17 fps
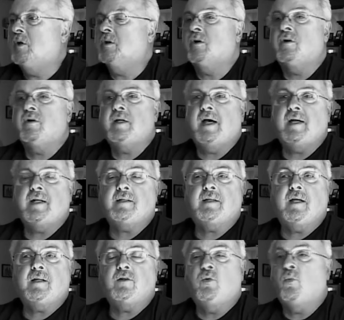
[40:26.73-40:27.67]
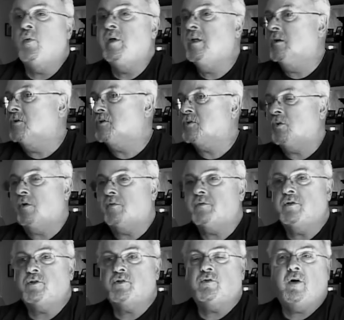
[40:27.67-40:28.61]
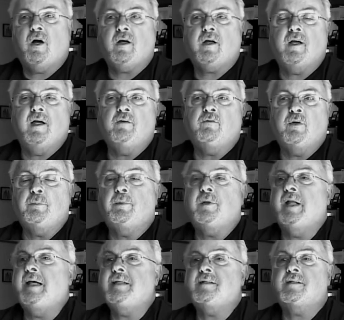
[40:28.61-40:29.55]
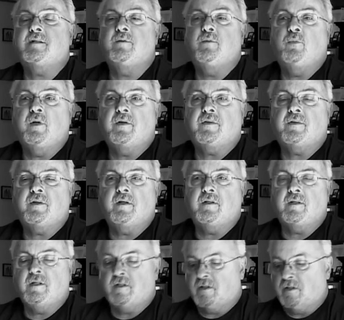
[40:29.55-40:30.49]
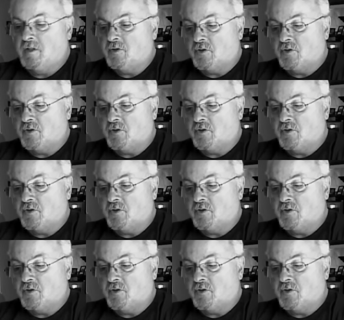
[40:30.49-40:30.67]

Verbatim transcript: we learned how to take the wheels off the truck and replace them with these.